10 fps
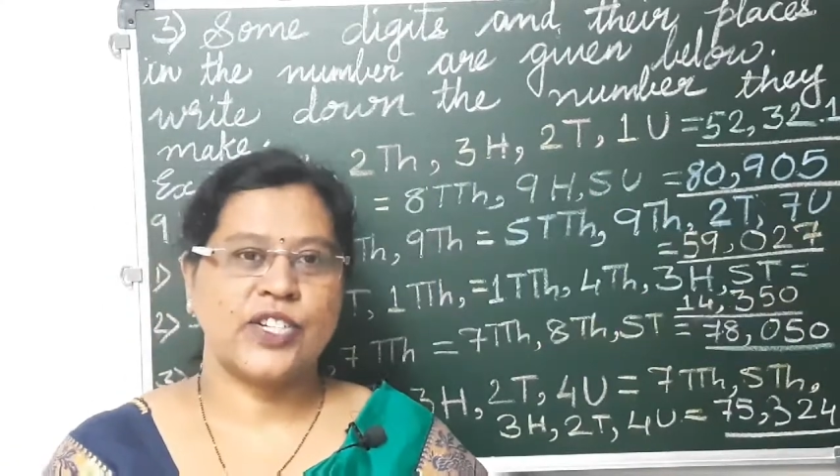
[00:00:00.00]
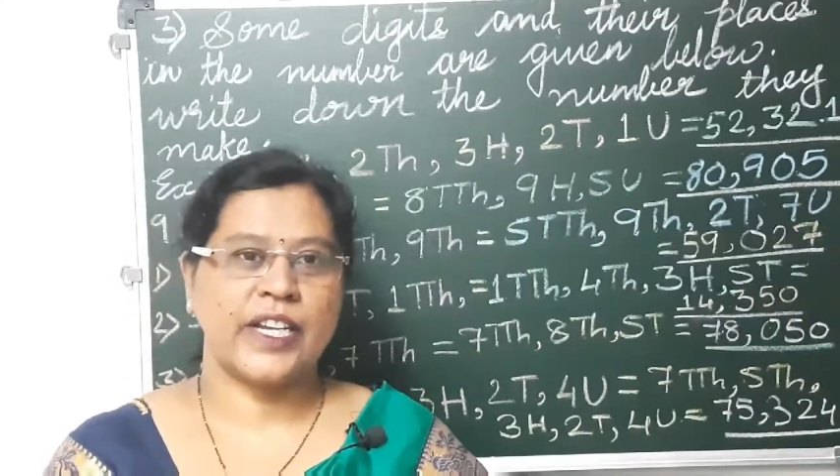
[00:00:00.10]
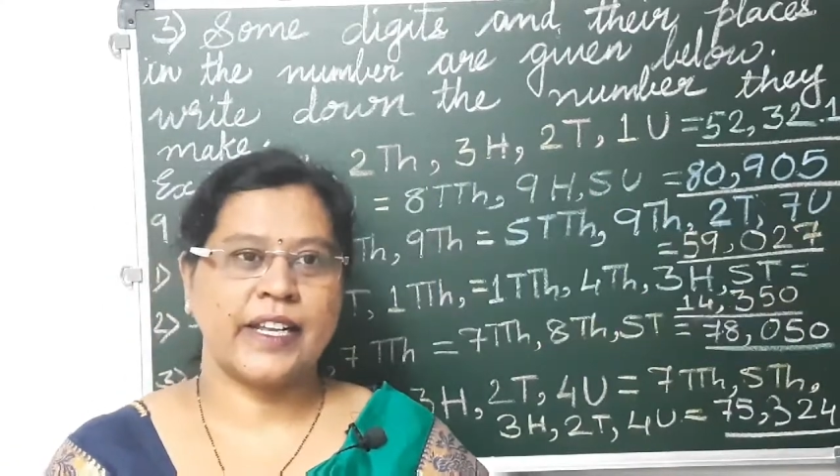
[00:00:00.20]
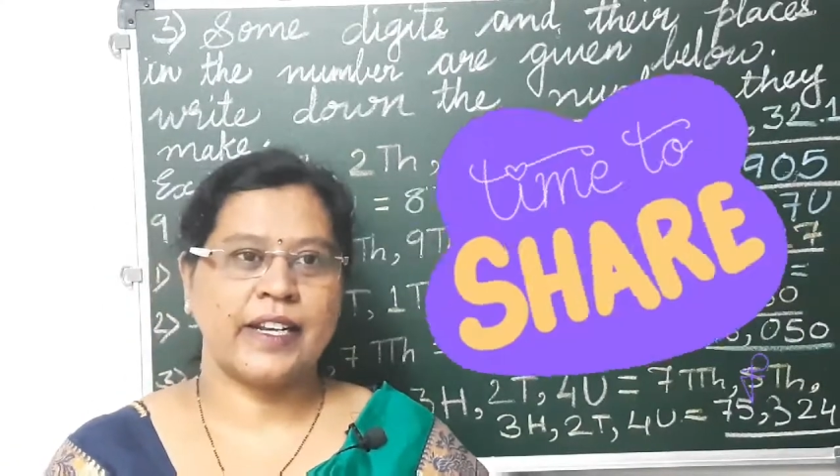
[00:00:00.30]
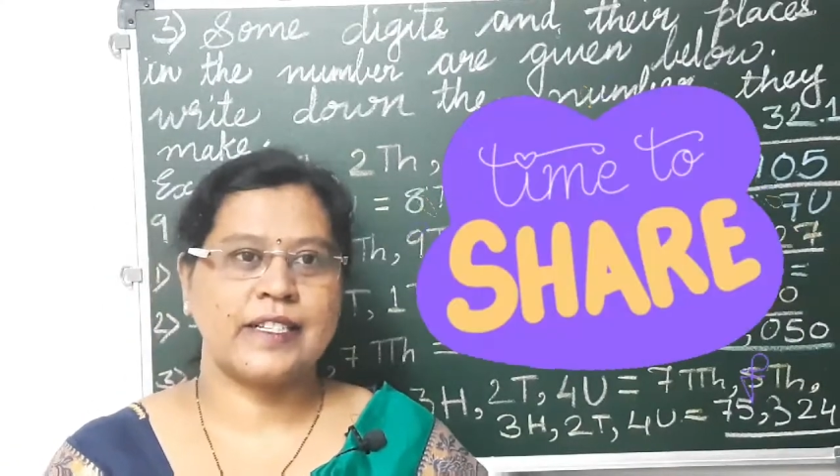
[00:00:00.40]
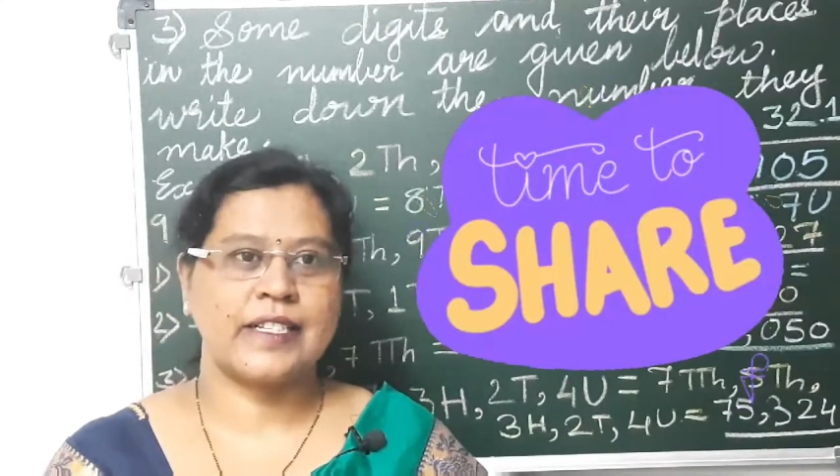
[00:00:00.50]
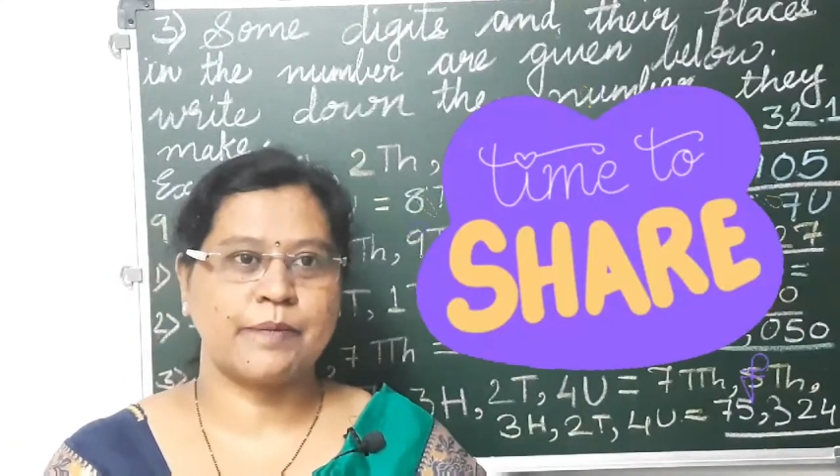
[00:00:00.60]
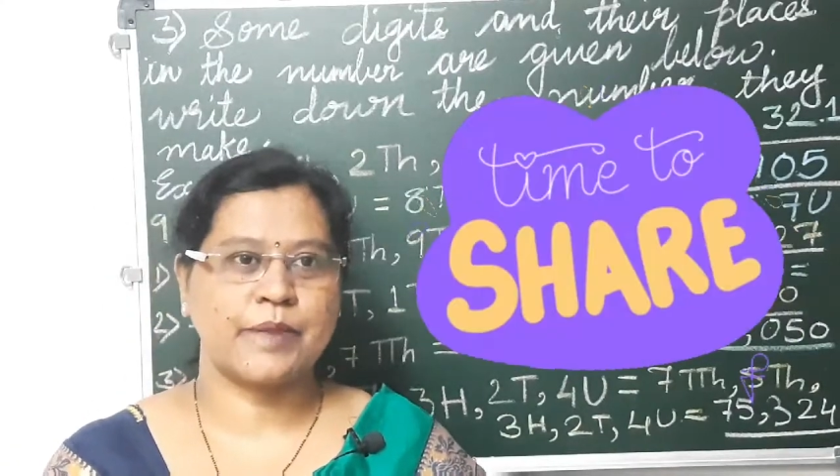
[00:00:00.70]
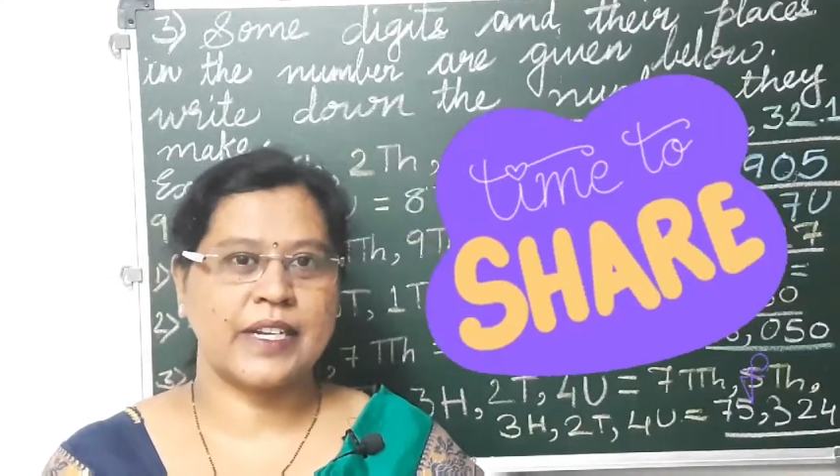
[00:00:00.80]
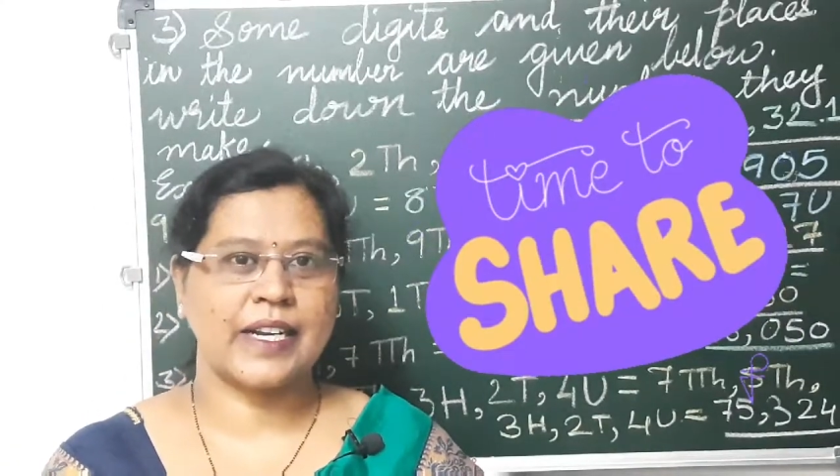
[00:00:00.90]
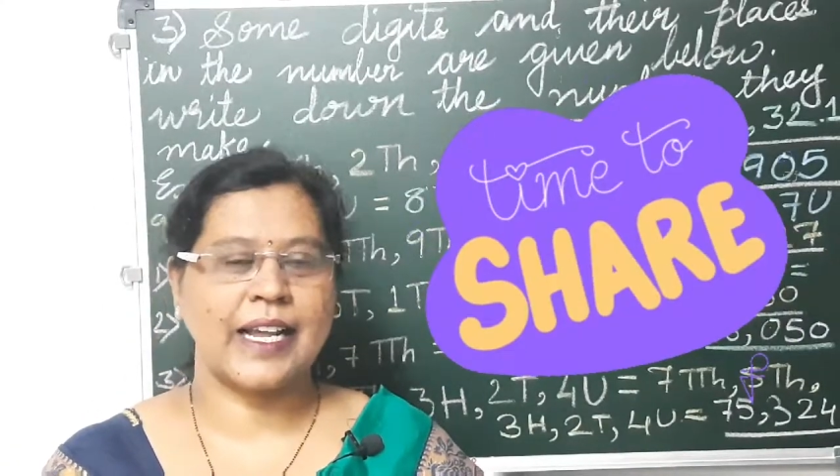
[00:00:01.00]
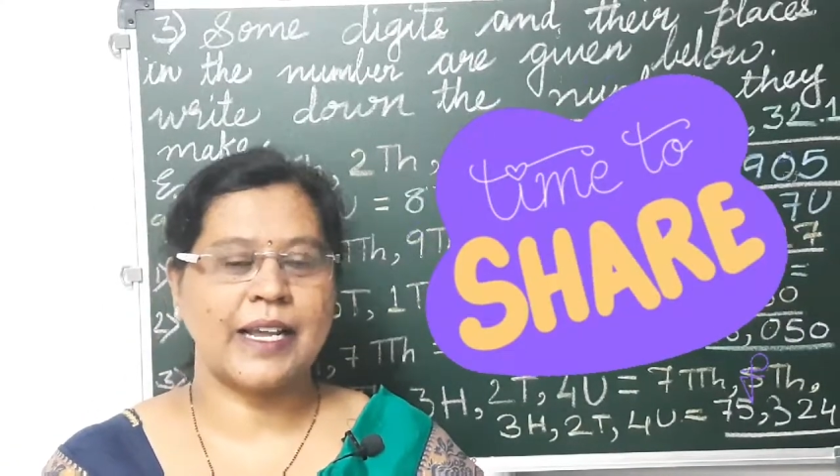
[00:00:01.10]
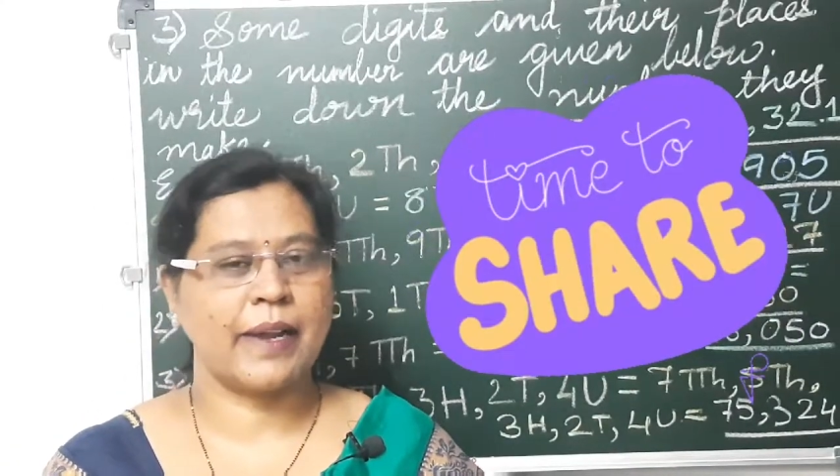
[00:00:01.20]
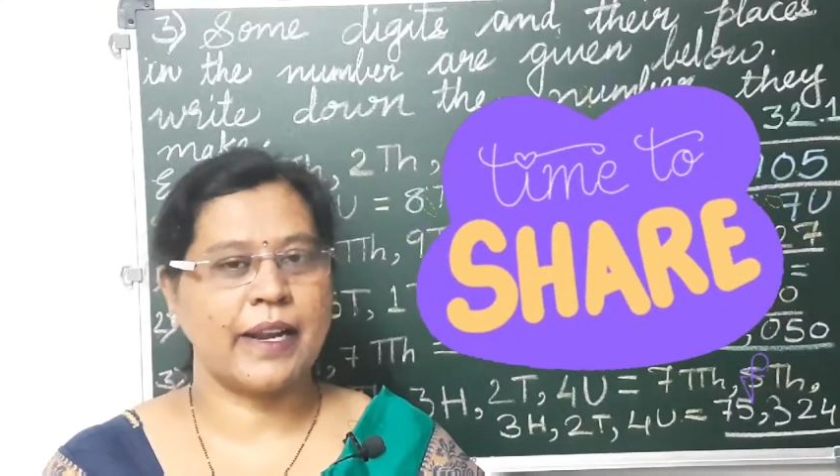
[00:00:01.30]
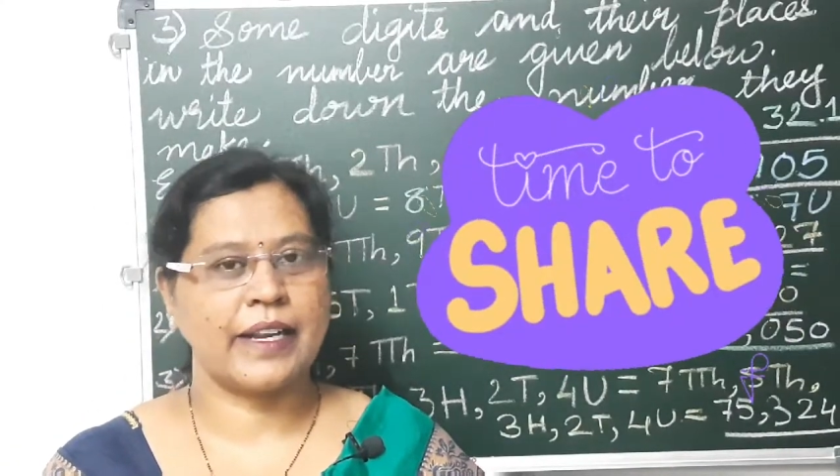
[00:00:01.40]
share
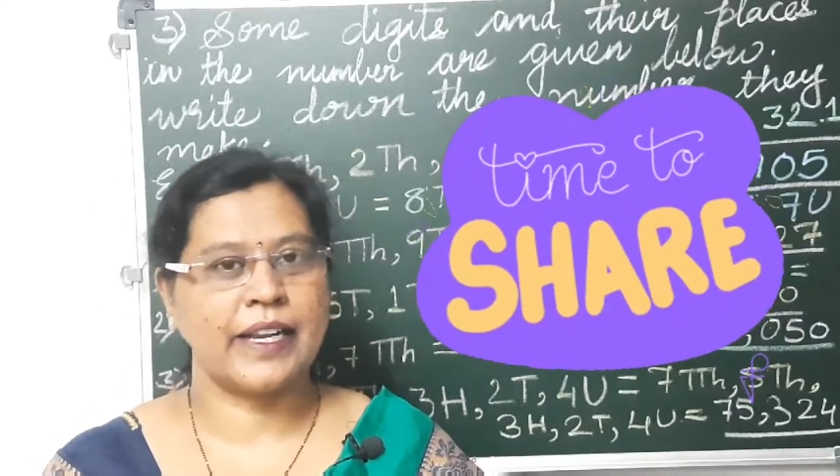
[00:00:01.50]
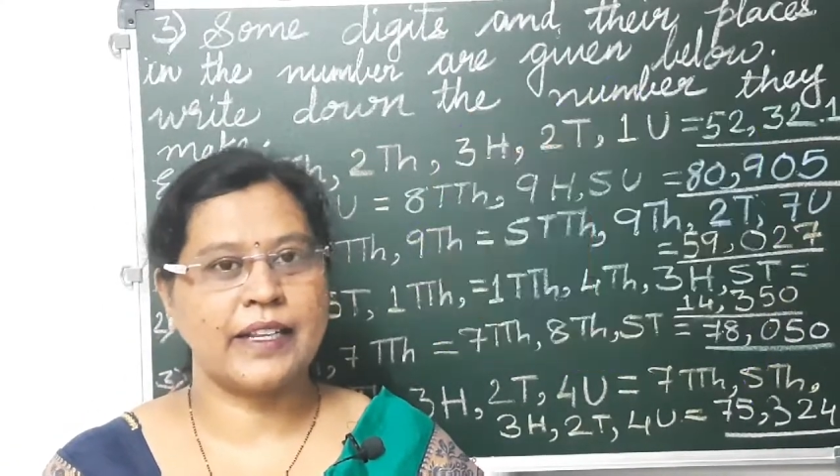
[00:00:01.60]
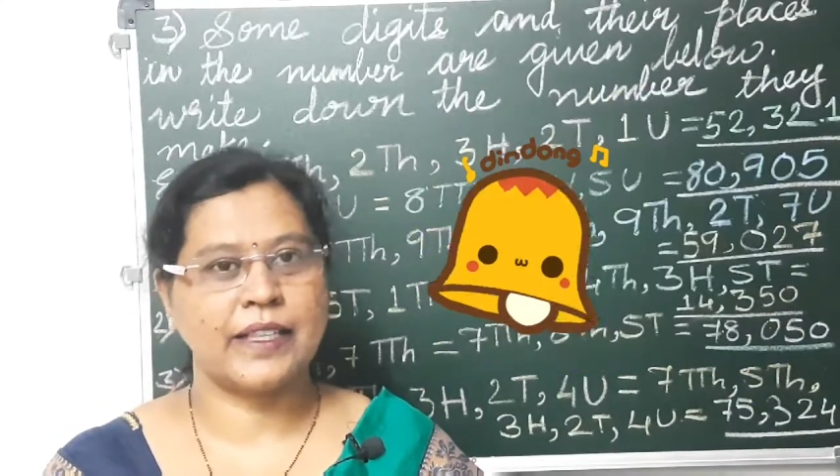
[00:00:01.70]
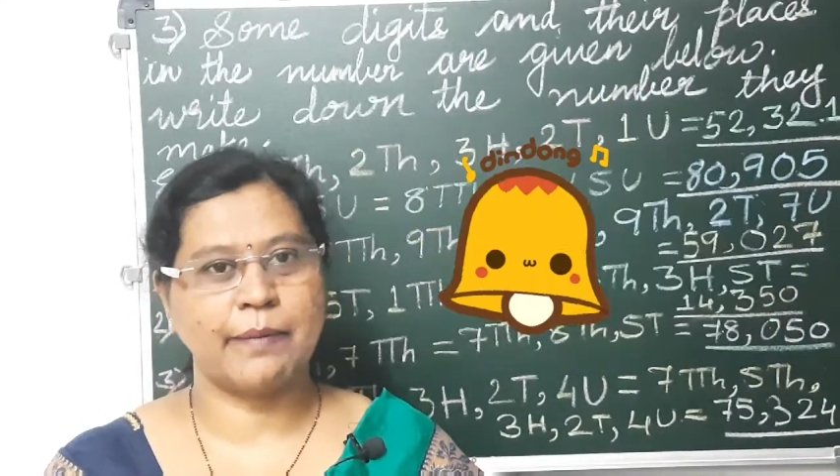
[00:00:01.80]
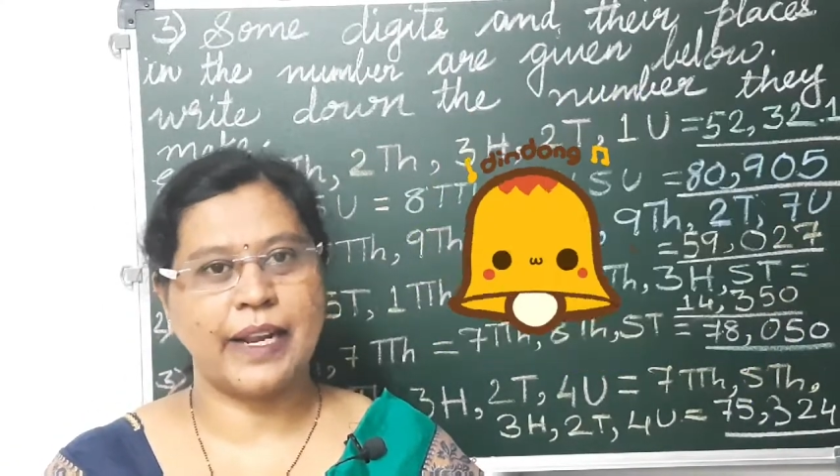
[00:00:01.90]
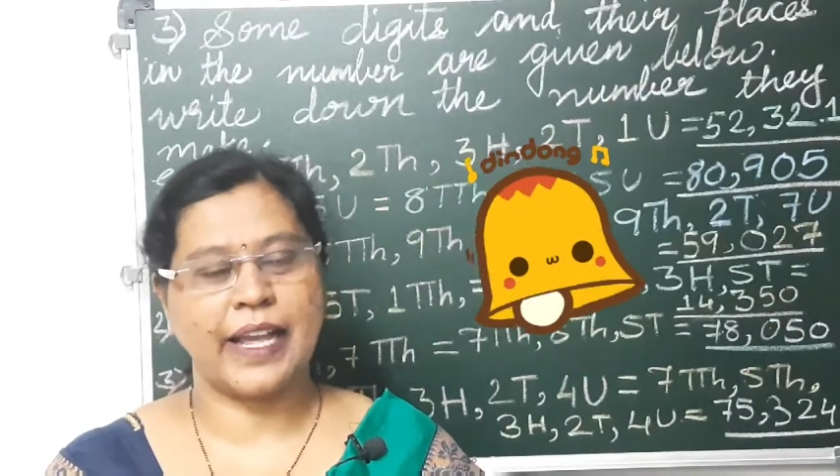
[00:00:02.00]
subscribe and hit